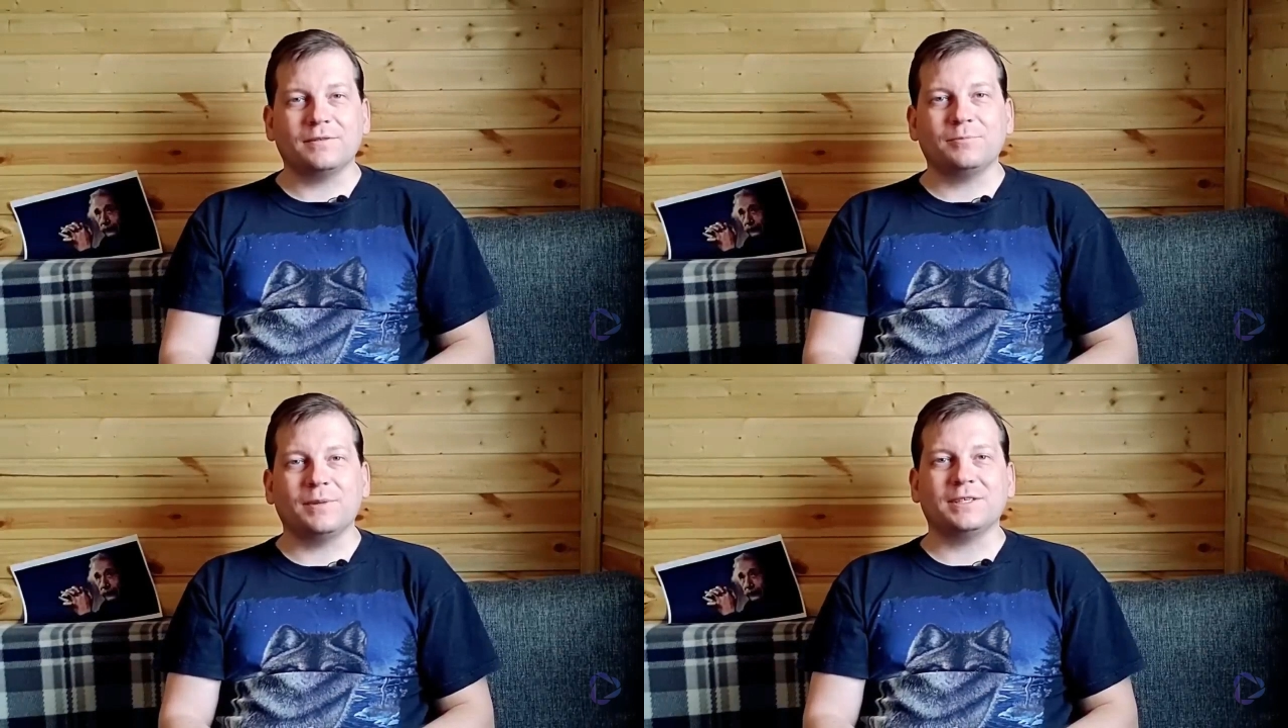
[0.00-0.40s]

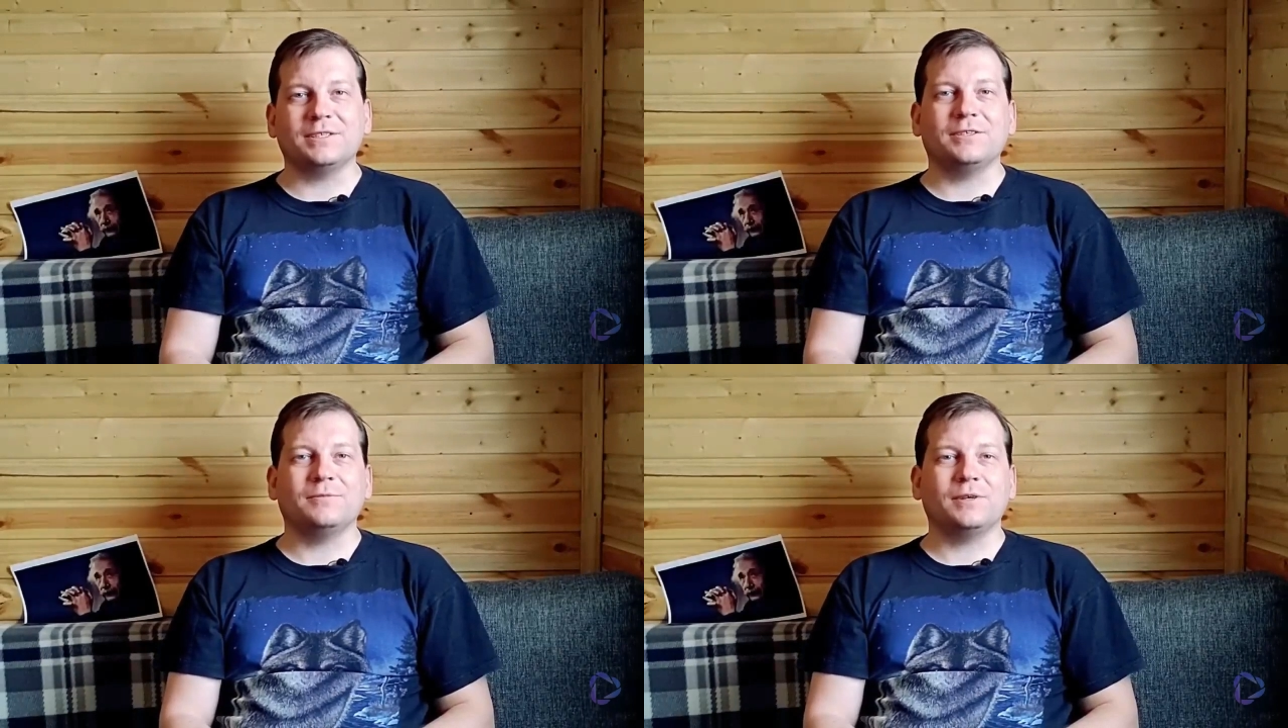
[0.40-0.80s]
Space
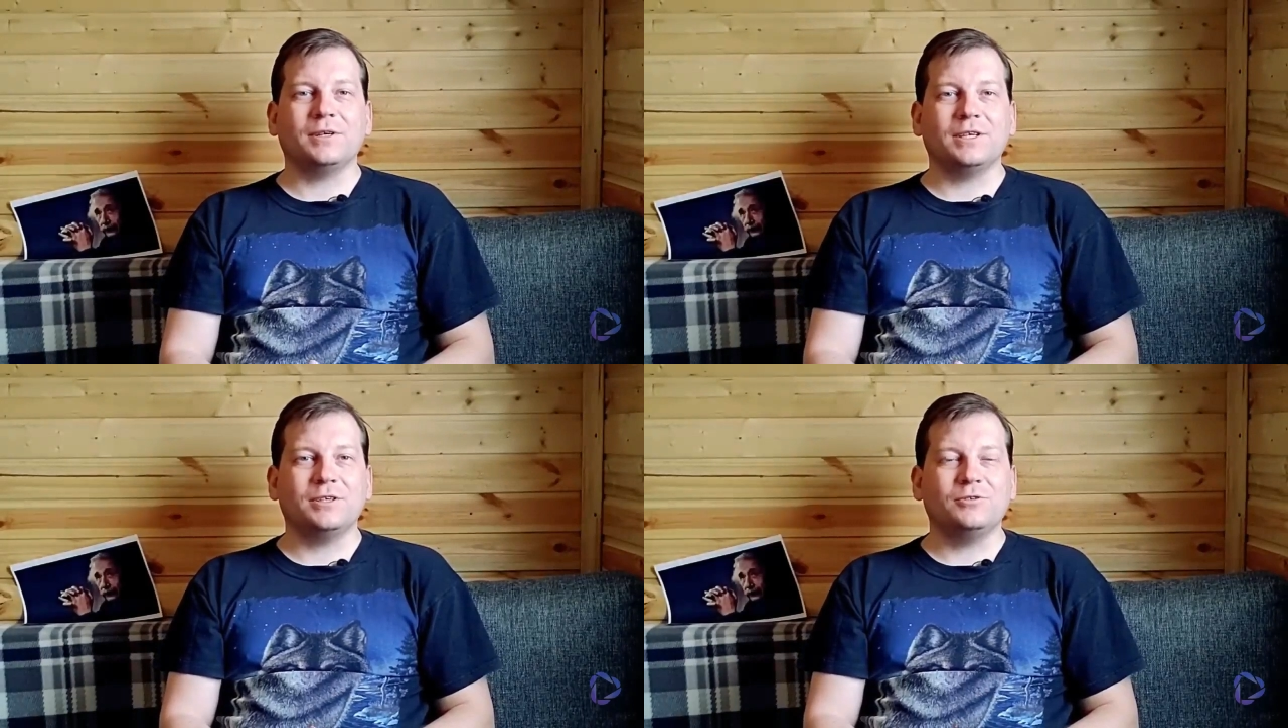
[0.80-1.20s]
is a
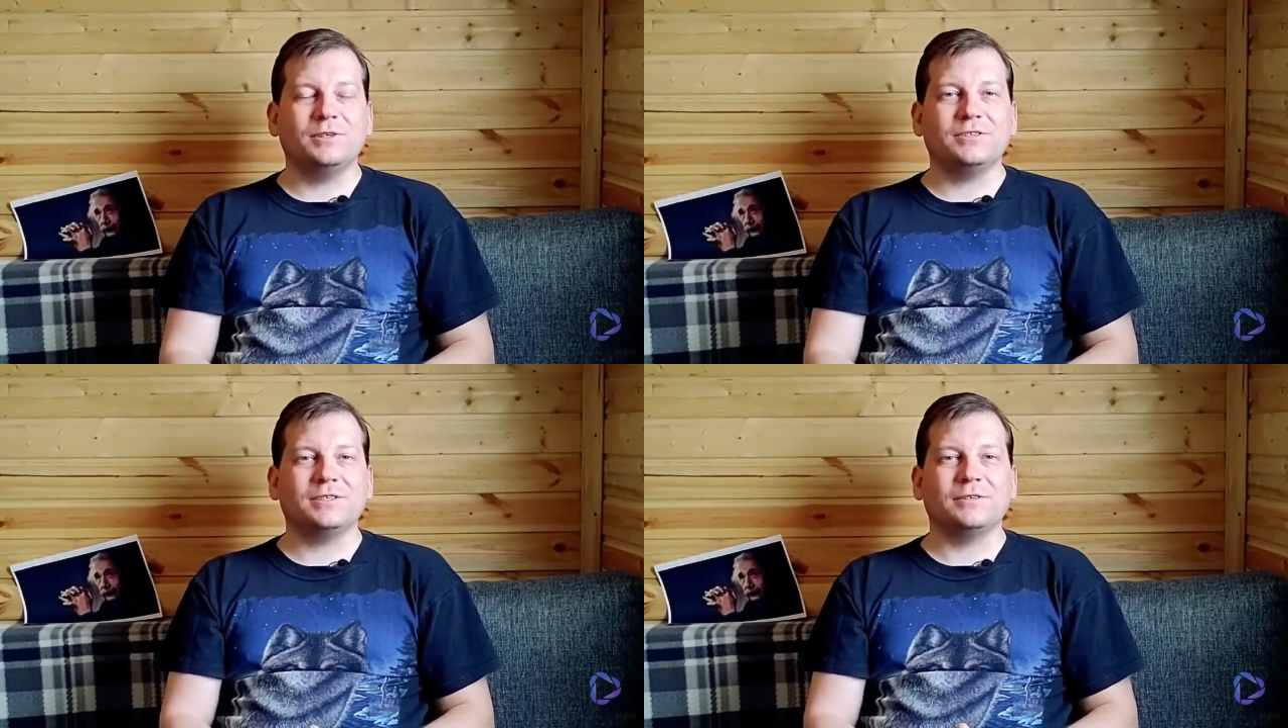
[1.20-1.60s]
very
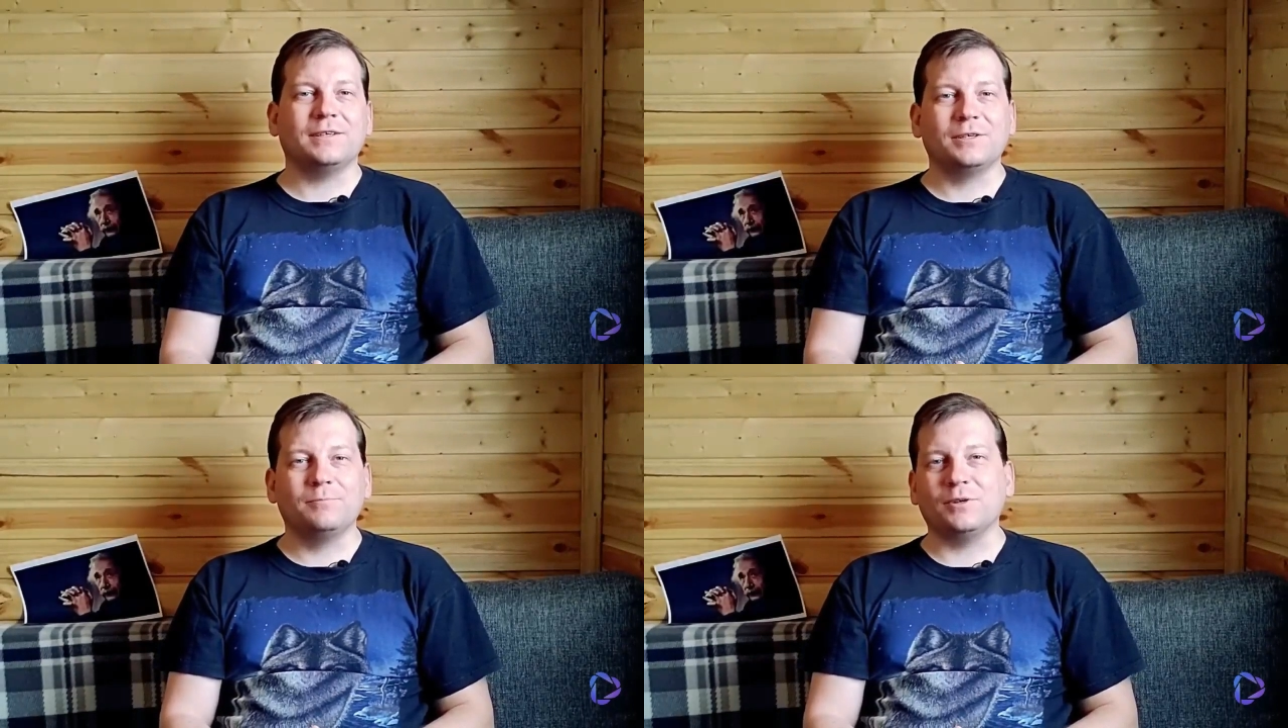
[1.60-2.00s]
interesting
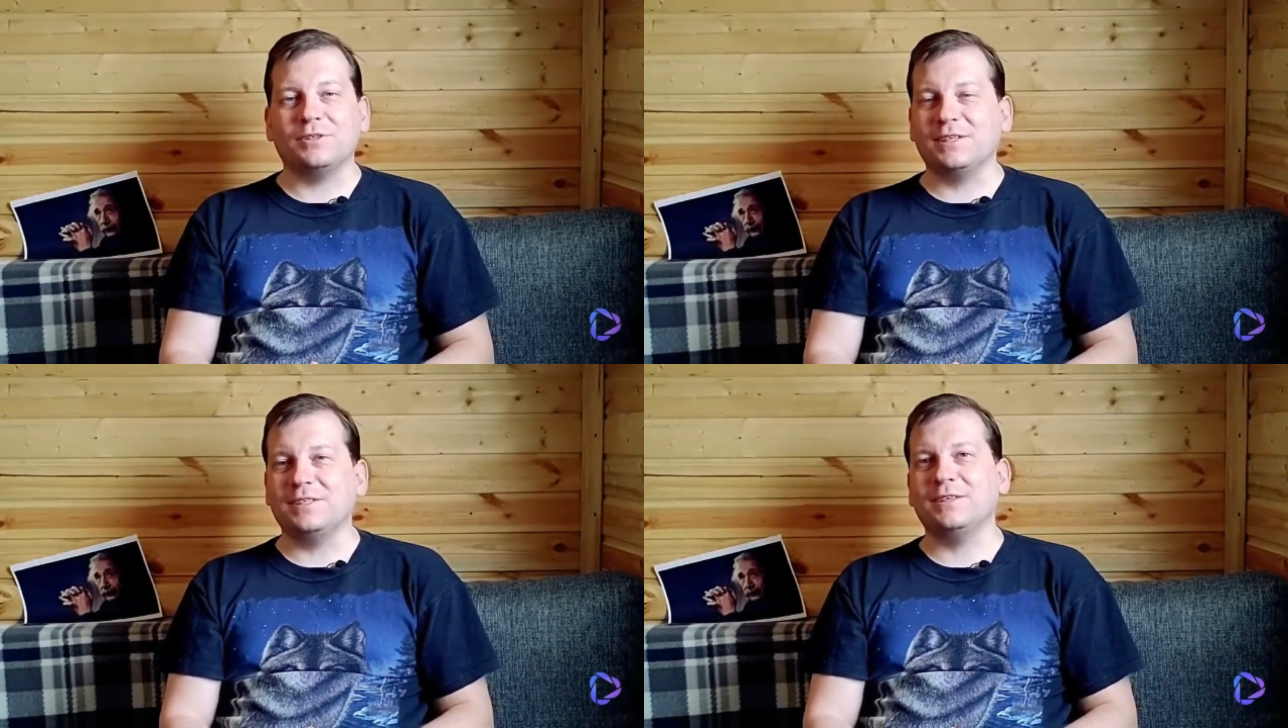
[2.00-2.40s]
thing,
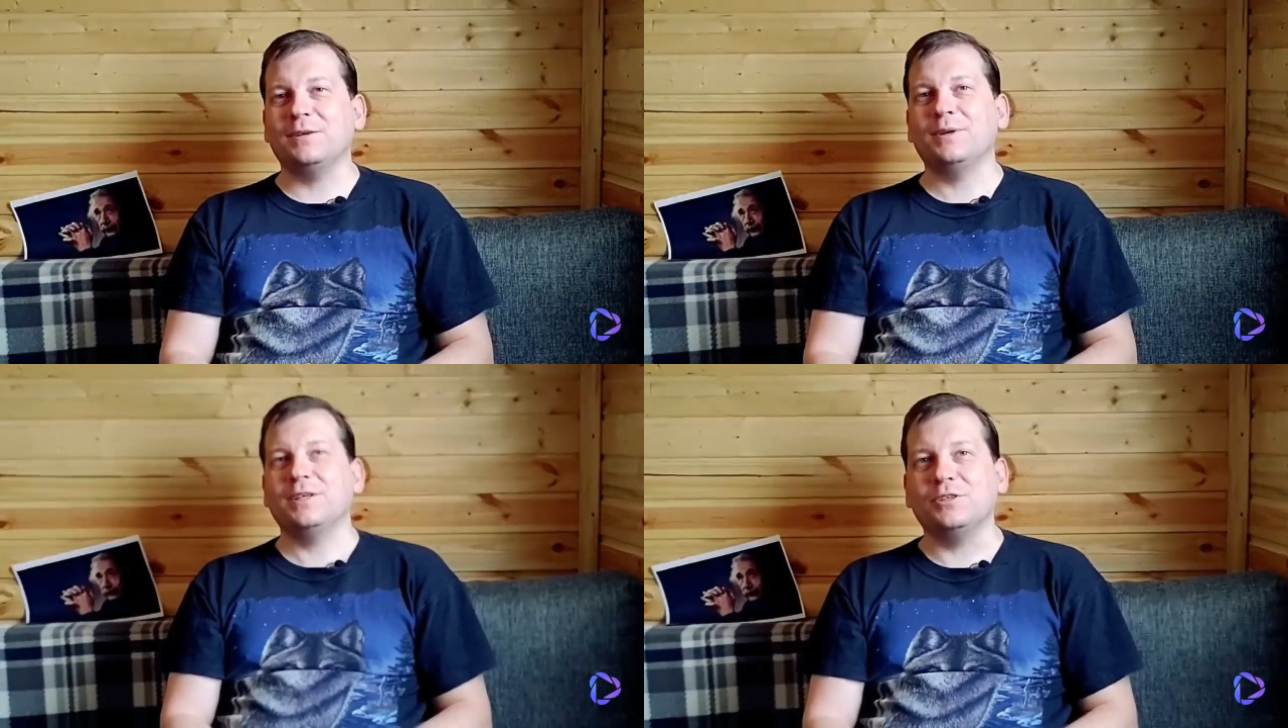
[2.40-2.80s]
possessing
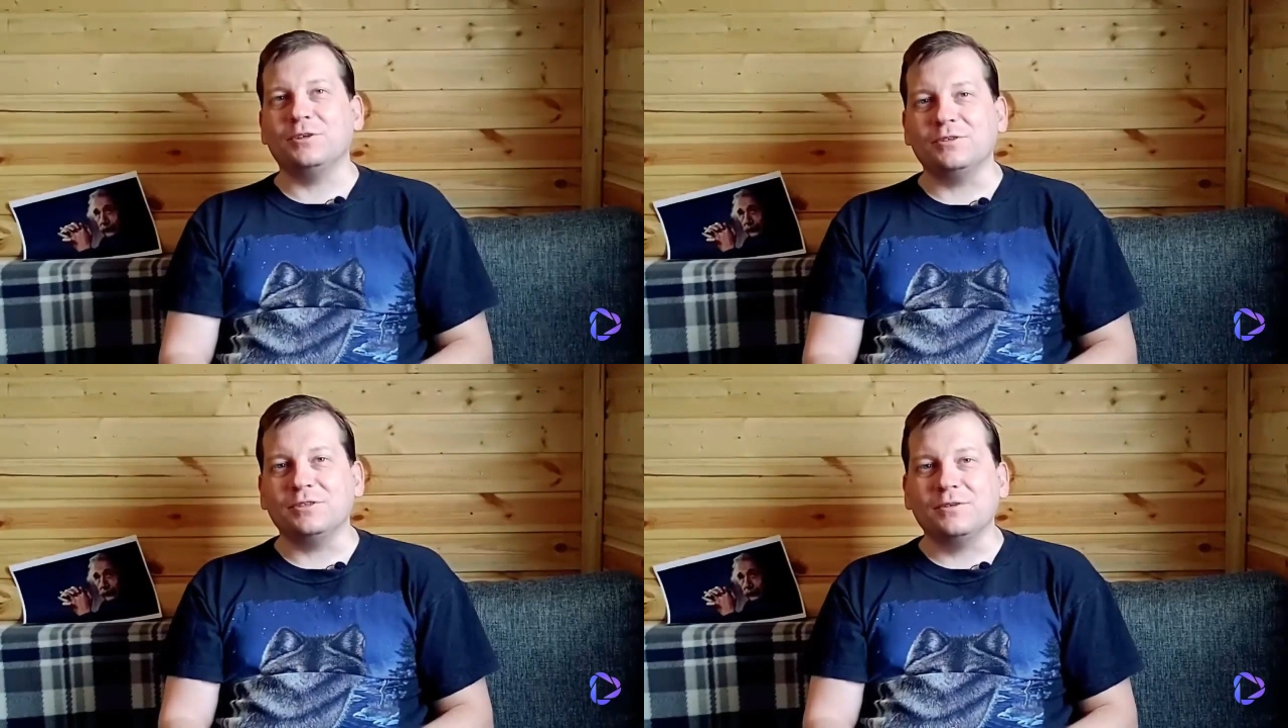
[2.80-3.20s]

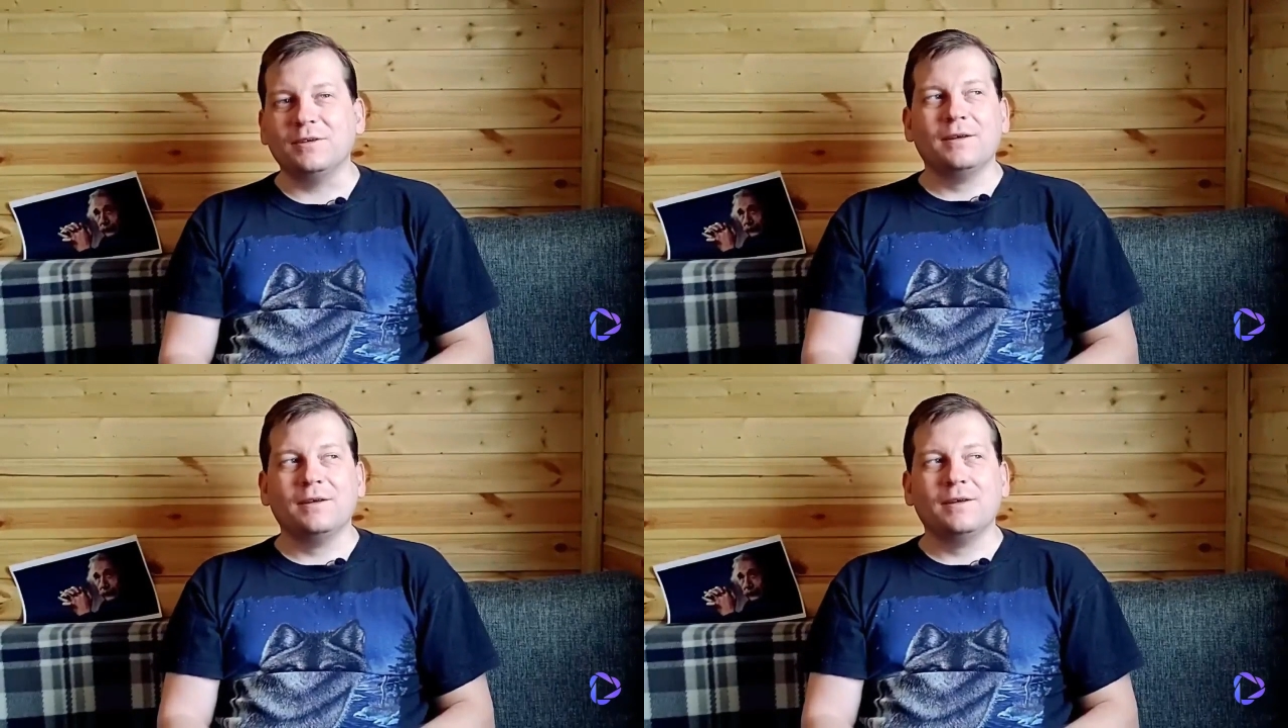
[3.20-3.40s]
dimensions.